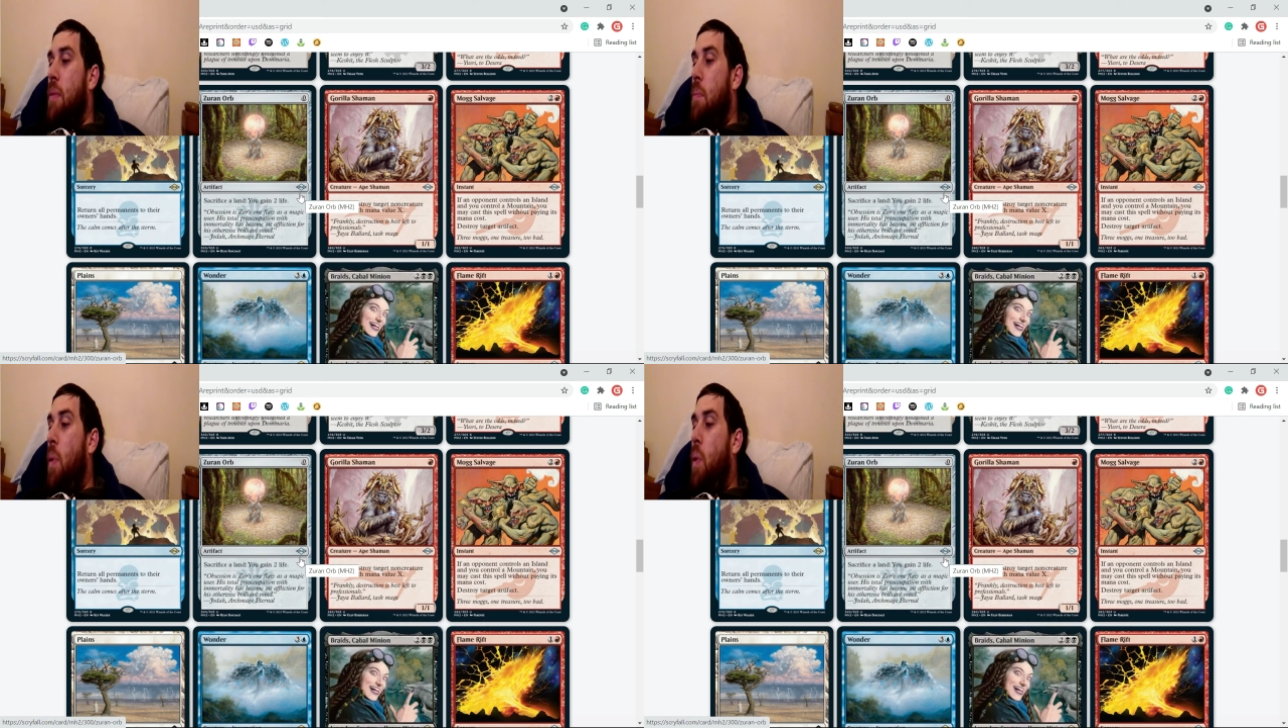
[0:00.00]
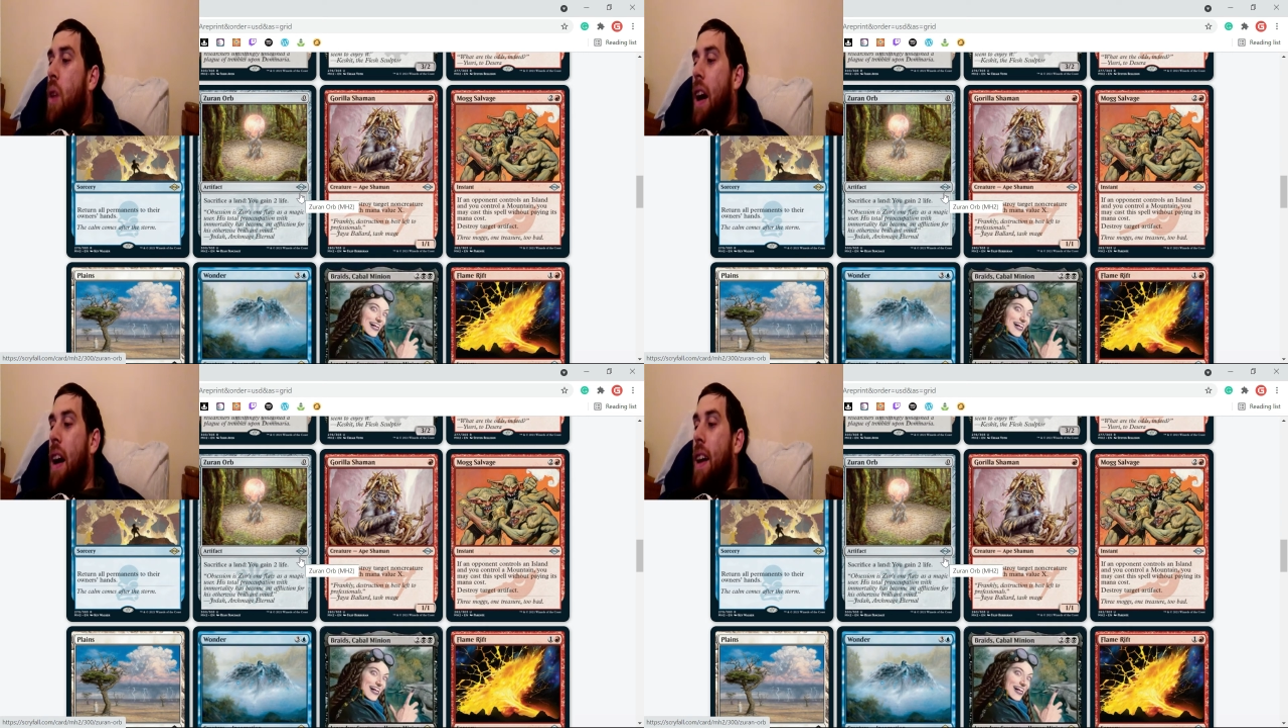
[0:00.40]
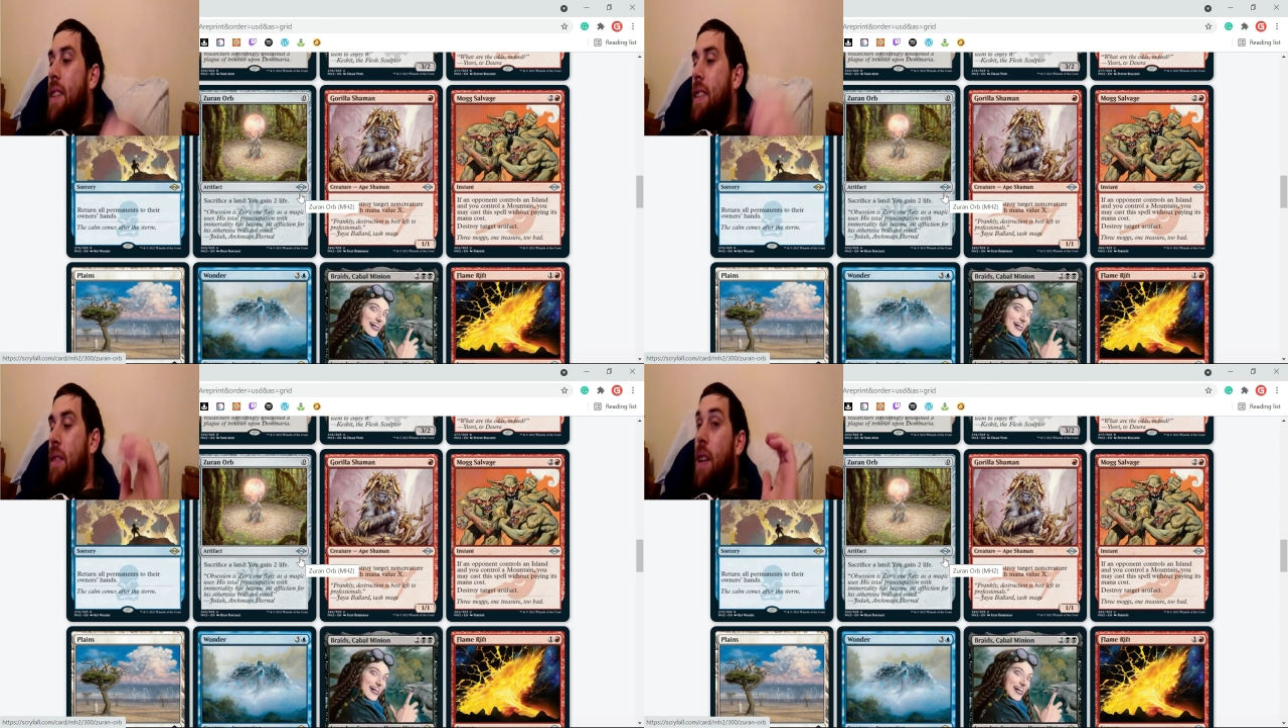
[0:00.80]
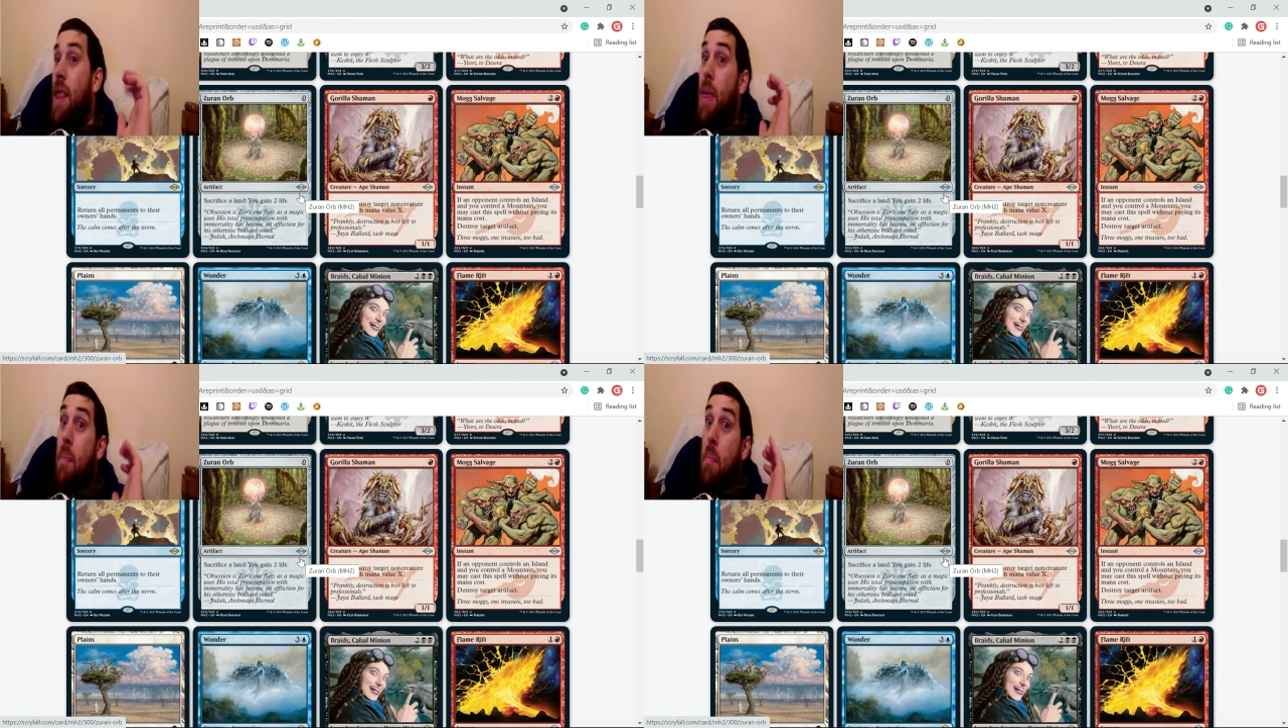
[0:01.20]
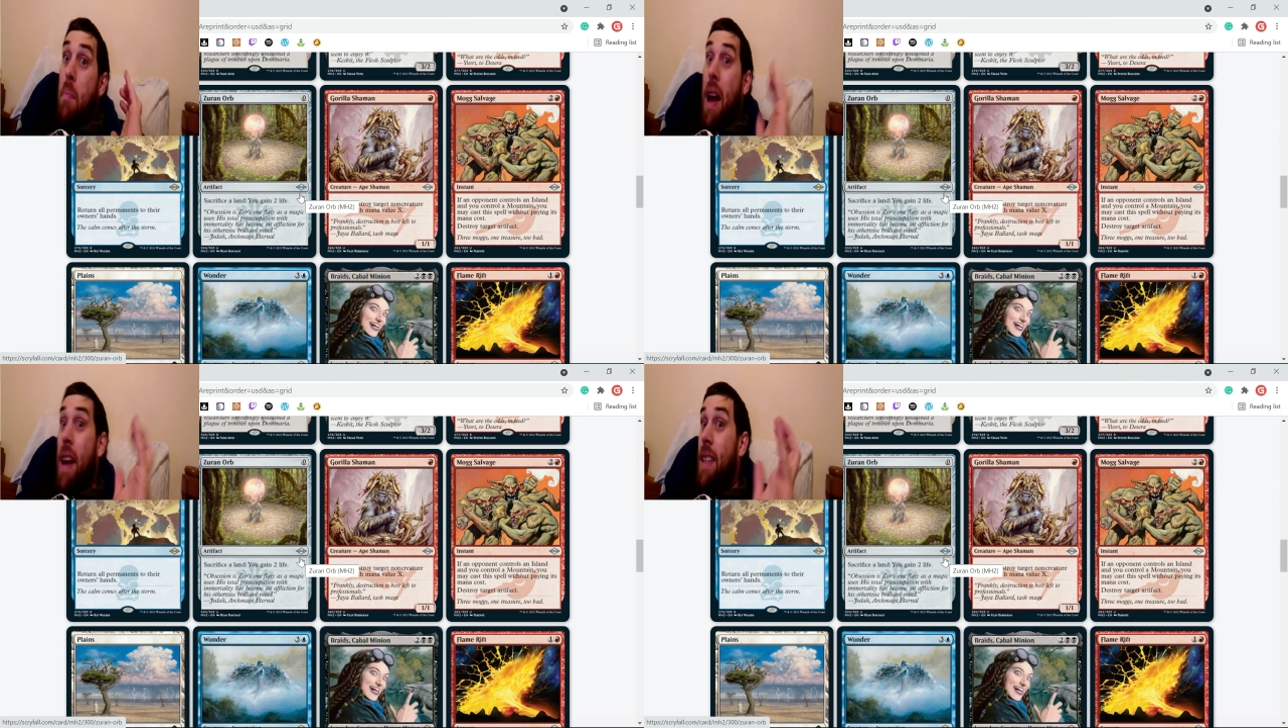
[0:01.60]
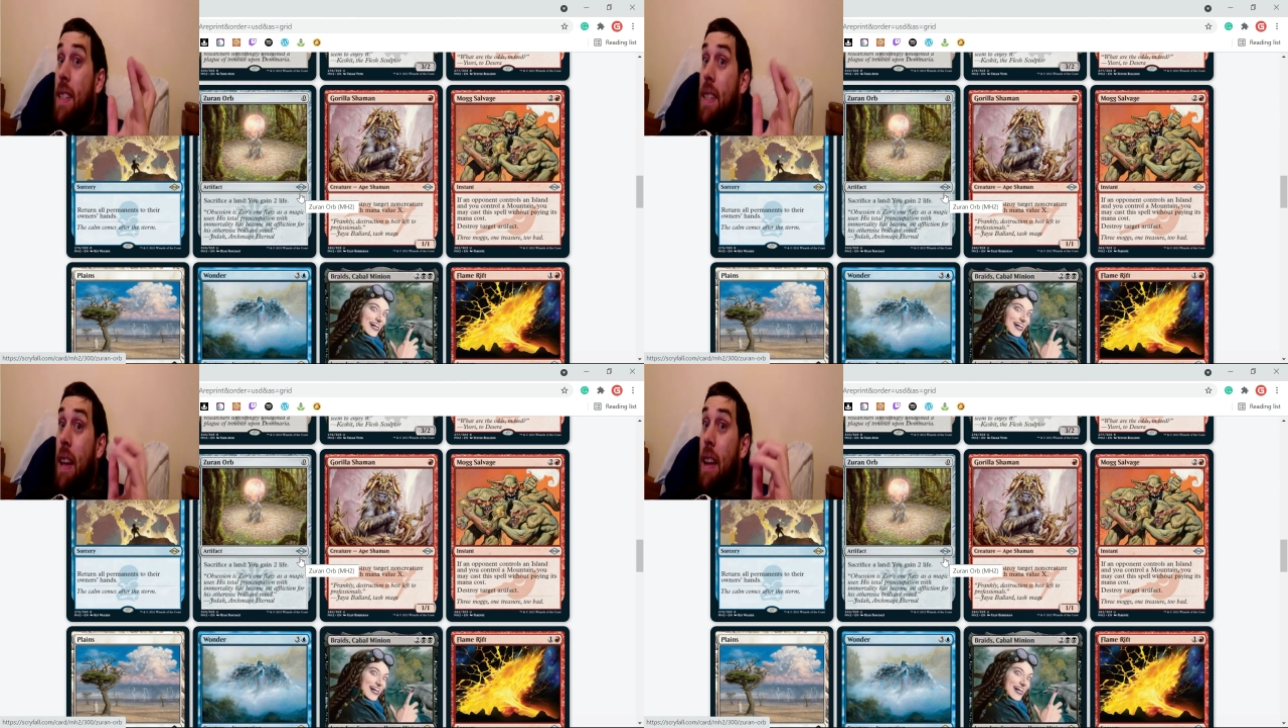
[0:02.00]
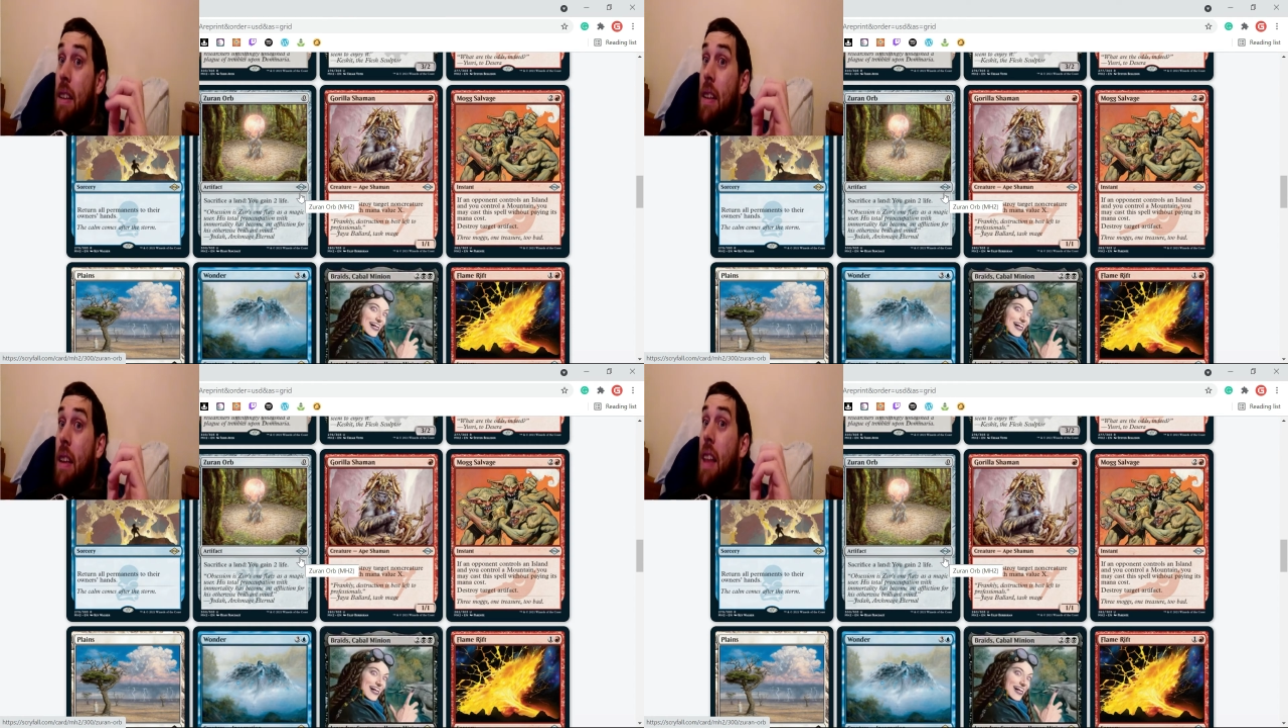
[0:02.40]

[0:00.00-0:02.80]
more cards that are in the main set,